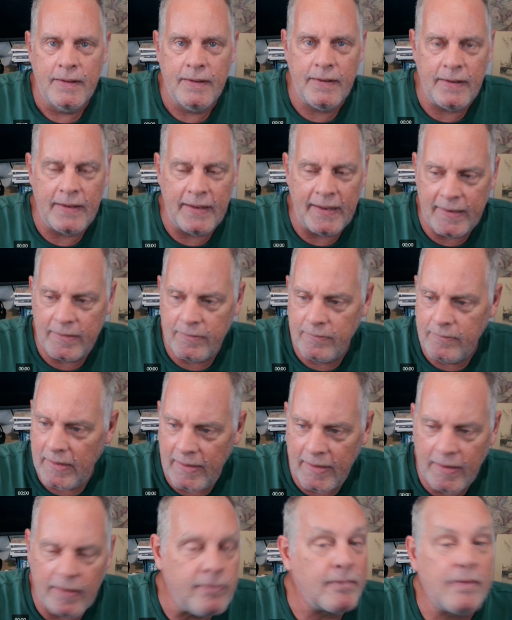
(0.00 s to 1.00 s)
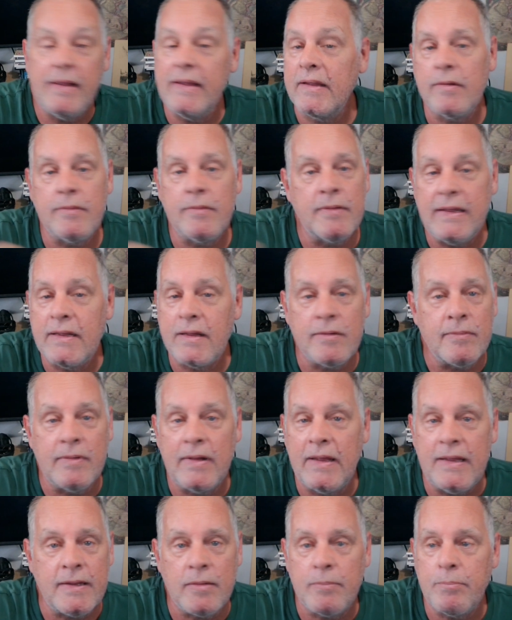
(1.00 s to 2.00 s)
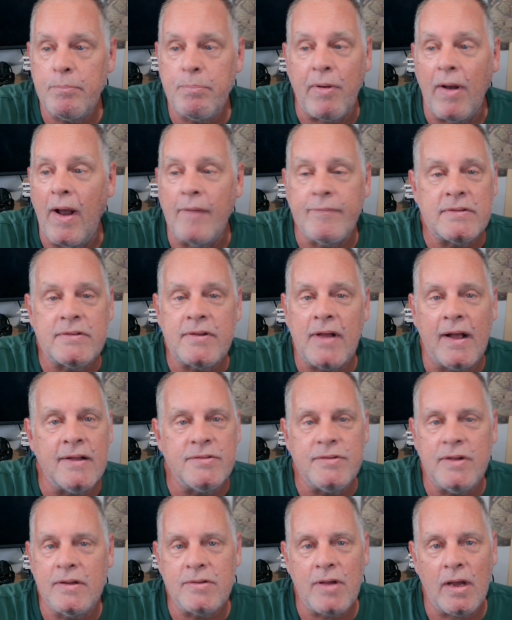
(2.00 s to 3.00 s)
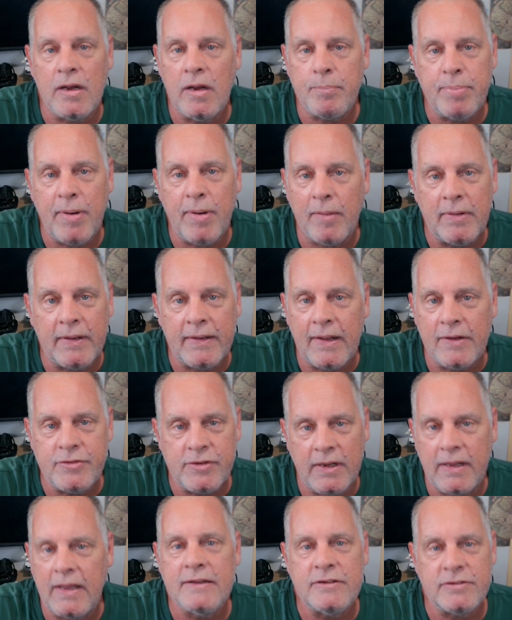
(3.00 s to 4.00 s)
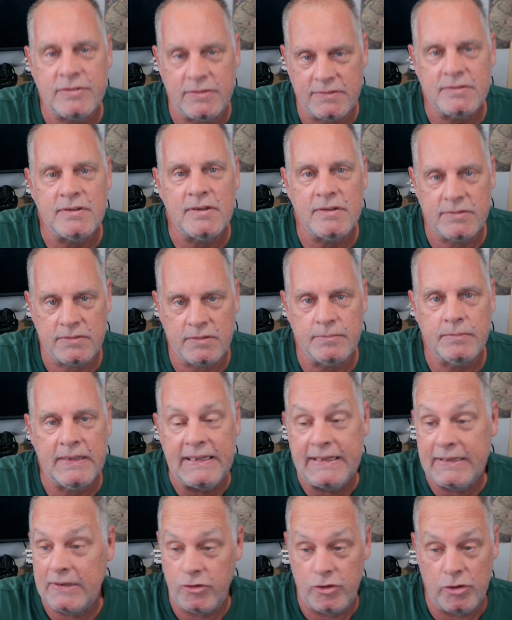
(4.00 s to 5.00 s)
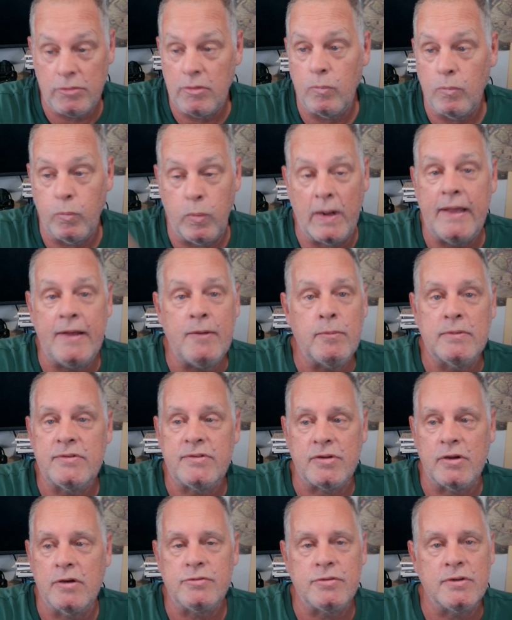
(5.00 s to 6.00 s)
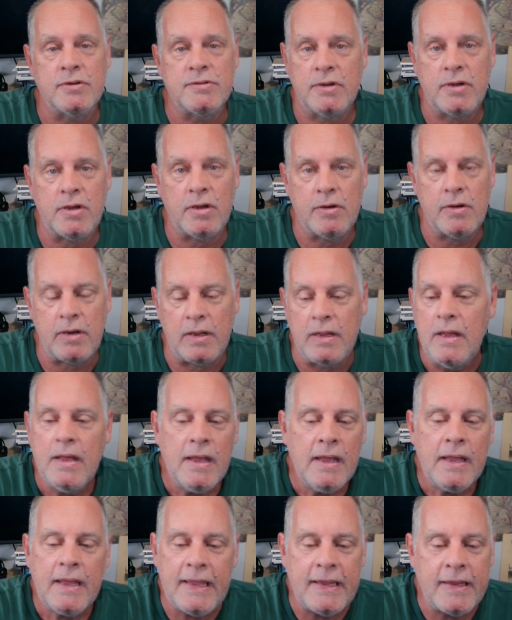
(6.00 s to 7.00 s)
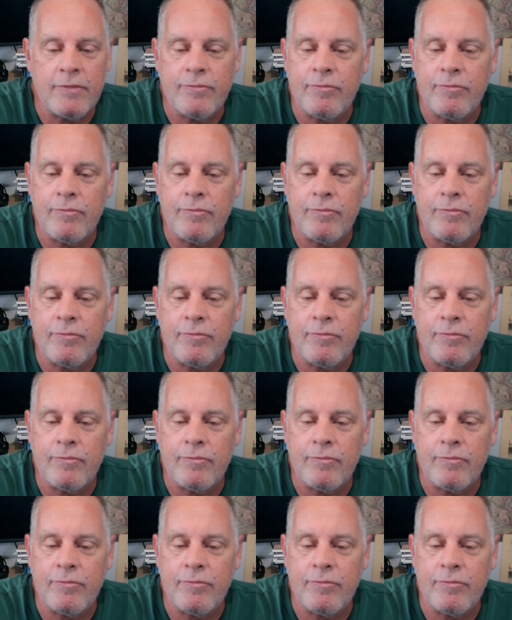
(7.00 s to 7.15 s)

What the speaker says: and he can privatize the entire public education system. He can do away with Social Security. He can